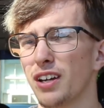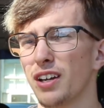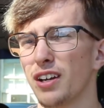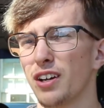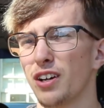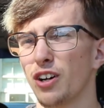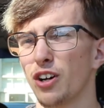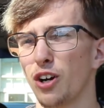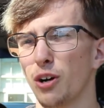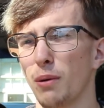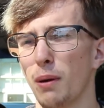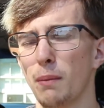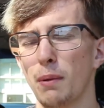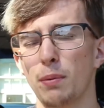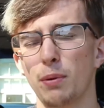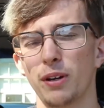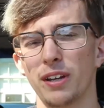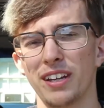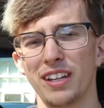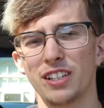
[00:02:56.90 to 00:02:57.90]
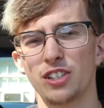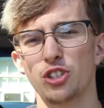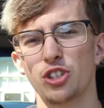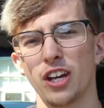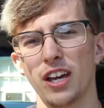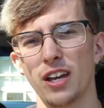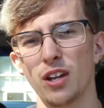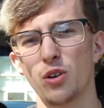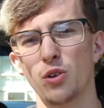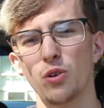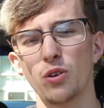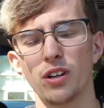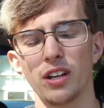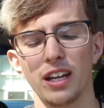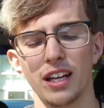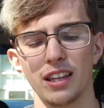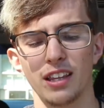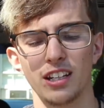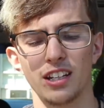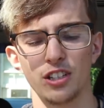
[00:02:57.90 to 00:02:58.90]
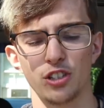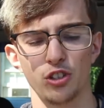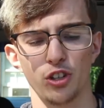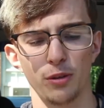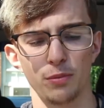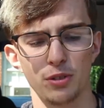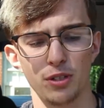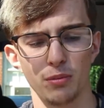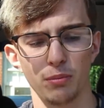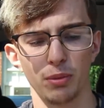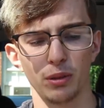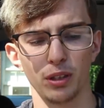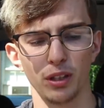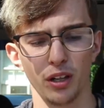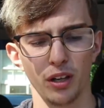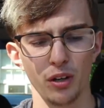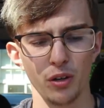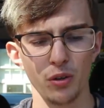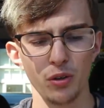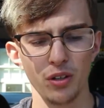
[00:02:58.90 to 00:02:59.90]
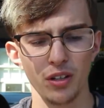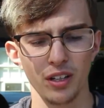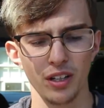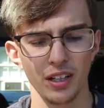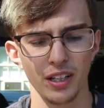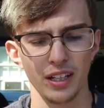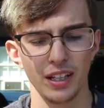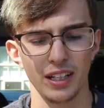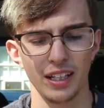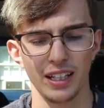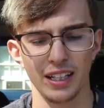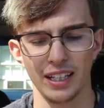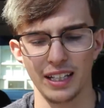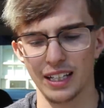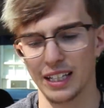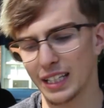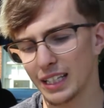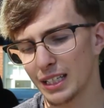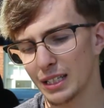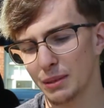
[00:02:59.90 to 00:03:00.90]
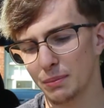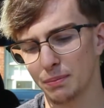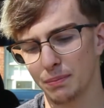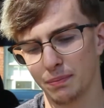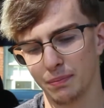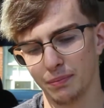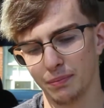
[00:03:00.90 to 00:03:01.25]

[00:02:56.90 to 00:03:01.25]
I'm gonna put his channel in the description below. He